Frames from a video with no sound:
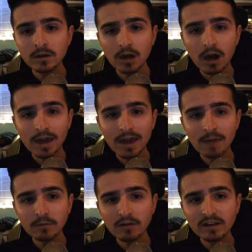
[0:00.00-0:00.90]
I Am
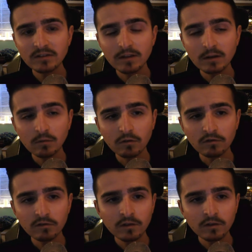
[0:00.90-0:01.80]
Greater Than I
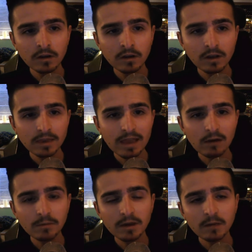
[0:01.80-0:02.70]
Was. That will
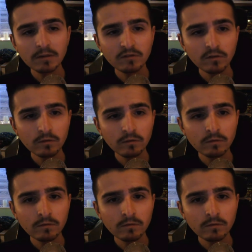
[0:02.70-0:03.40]
be coming soon.